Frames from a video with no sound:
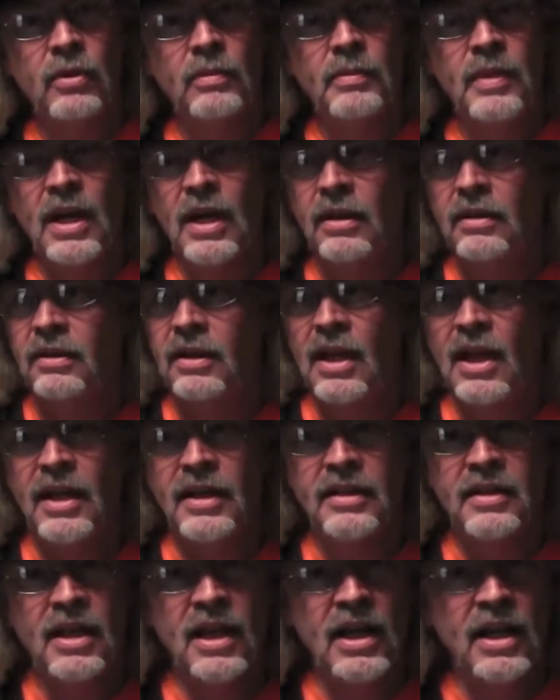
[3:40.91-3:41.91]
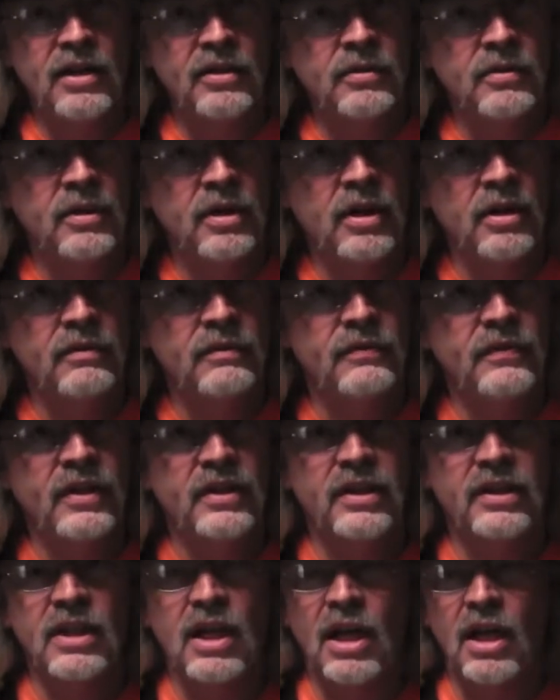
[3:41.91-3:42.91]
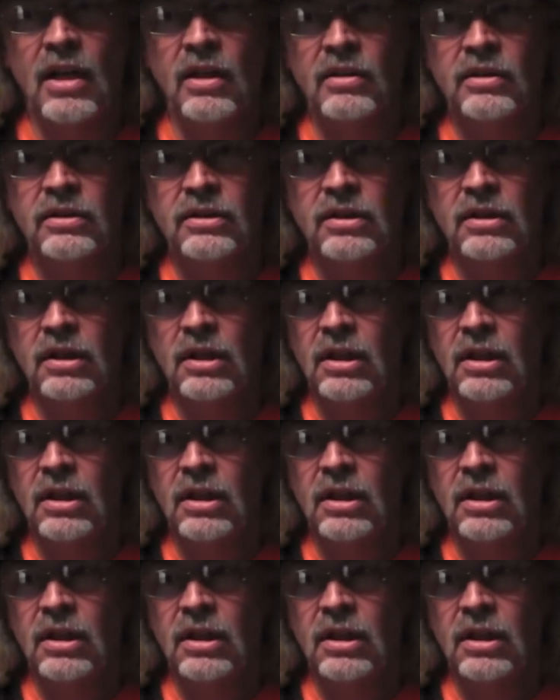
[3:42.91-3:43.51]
about $99 to $150.